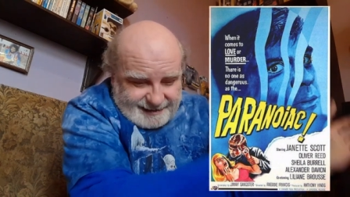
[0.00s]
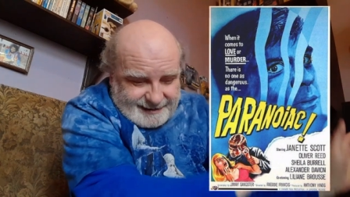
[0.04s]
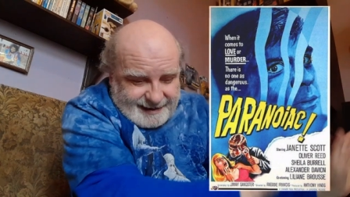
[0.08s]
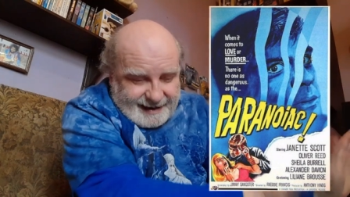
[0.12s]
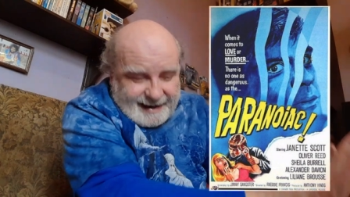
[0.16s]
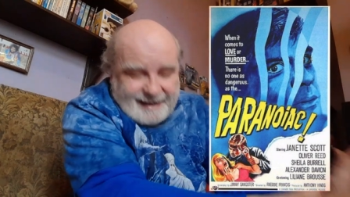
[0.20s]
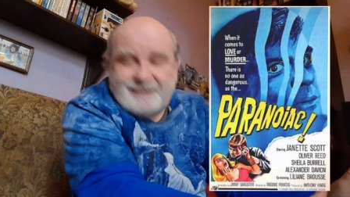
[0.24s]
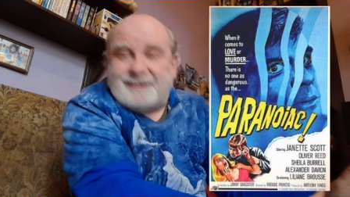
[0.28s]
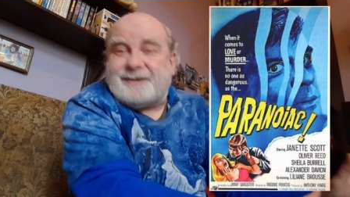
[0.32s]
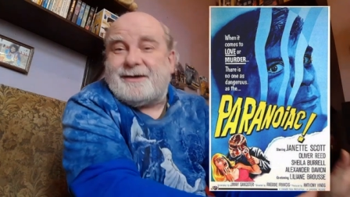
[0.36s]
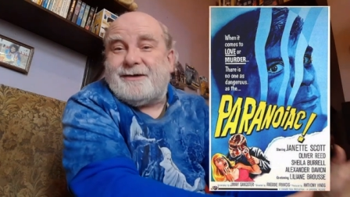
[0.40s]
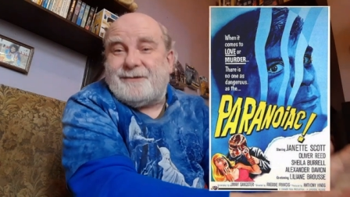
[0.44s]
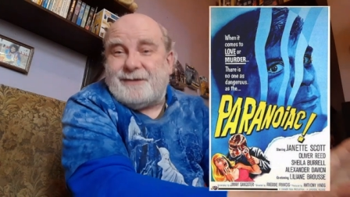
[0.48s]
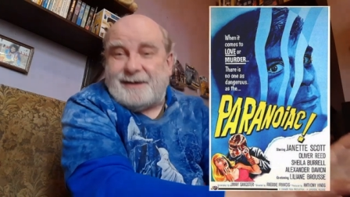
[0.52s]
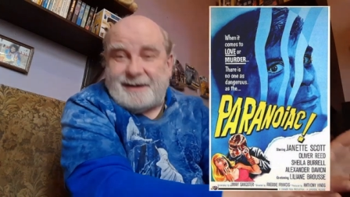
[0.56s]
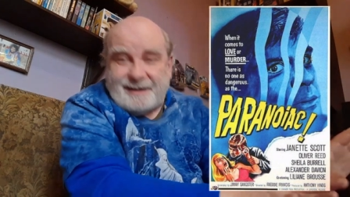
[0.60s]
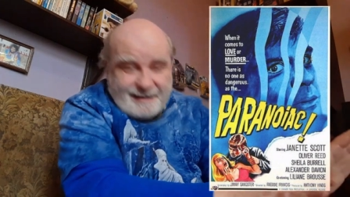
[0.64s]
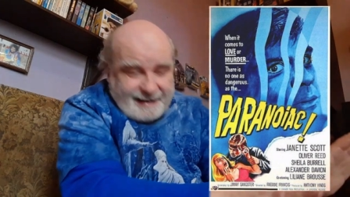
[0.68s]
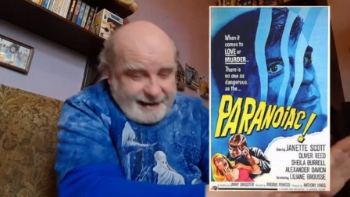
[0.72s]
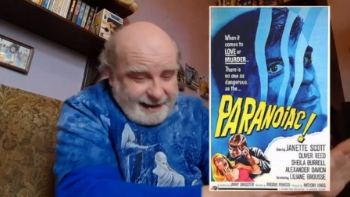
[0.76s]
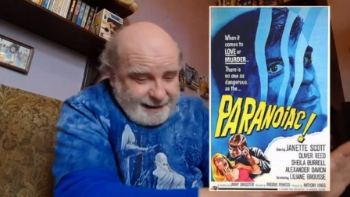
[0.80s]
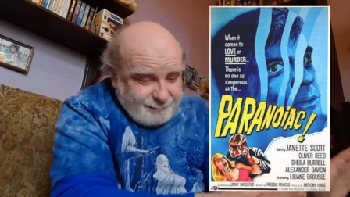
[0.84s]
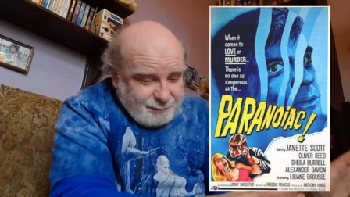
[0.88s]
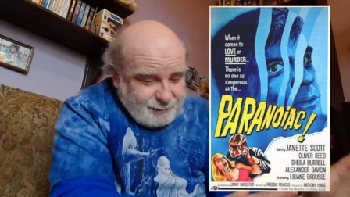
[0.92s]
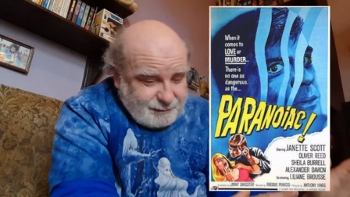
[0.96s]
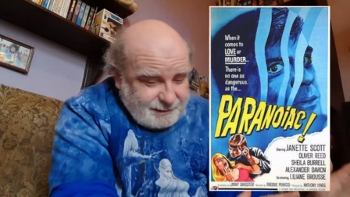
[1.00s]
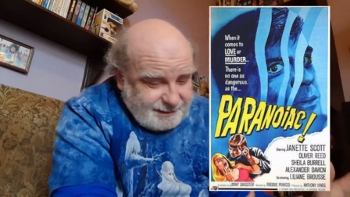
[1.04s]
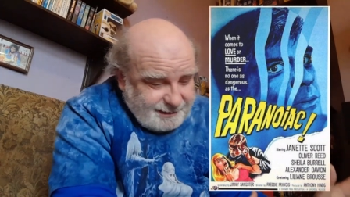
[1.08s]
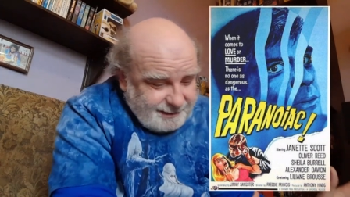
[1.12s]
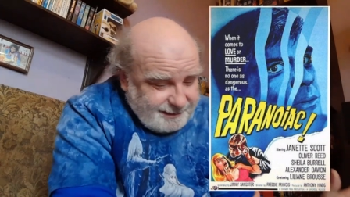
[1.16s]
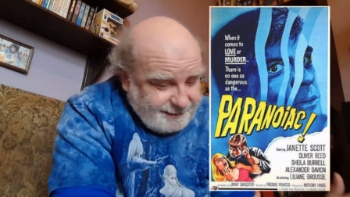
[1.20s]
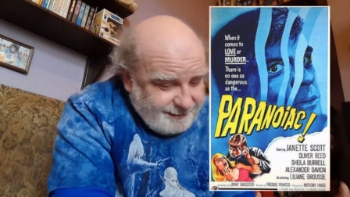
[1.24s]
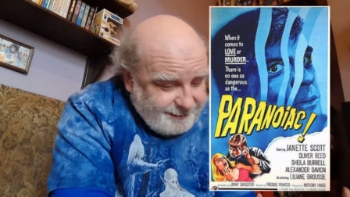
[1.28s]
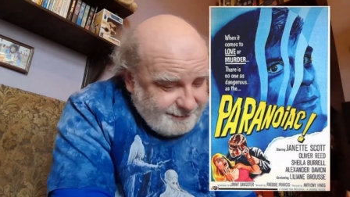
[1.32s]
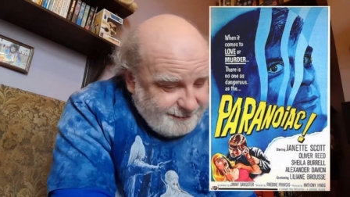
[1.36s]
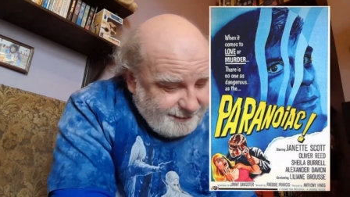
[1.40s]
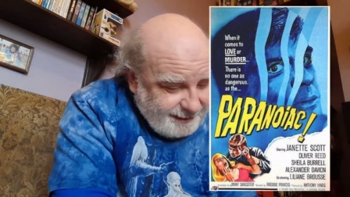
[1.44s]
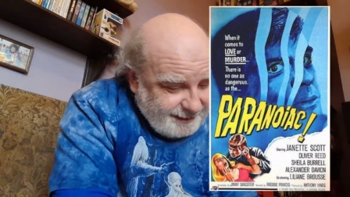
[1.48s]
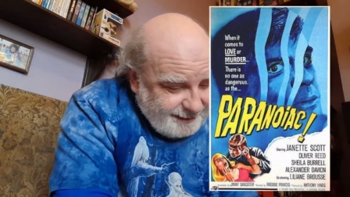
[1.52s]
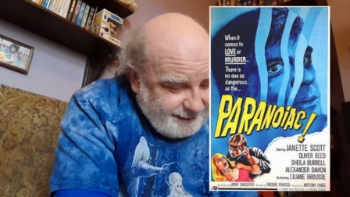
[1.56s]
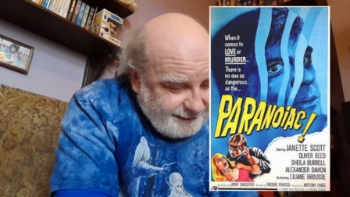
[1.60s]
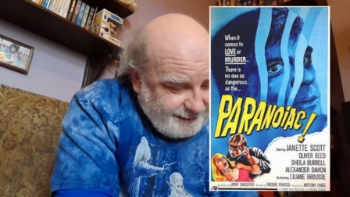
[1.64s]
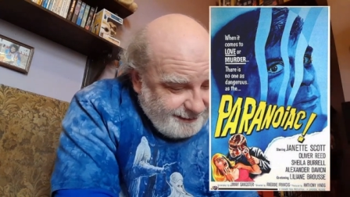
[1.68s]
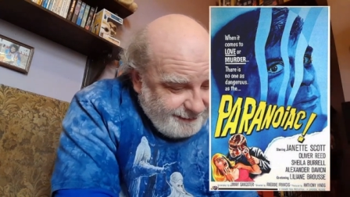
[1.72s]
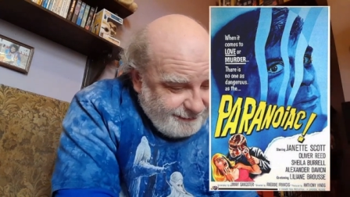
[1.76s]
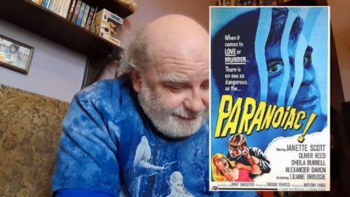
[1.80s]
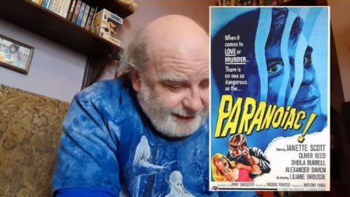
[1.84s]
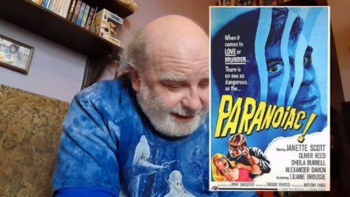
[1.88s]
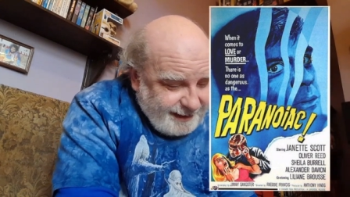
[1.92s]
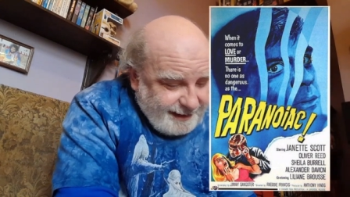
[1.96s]
I love it. Absolutely
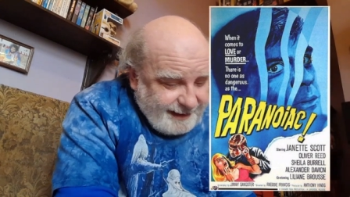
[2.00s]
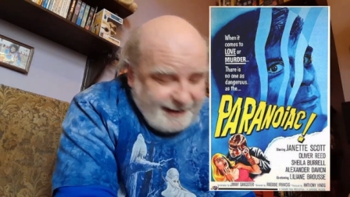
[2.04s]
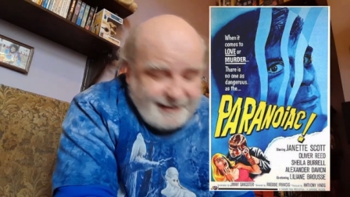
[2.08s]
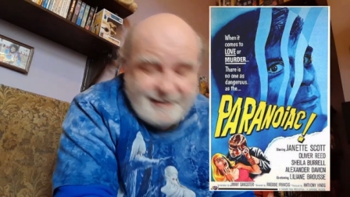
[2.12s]
love it.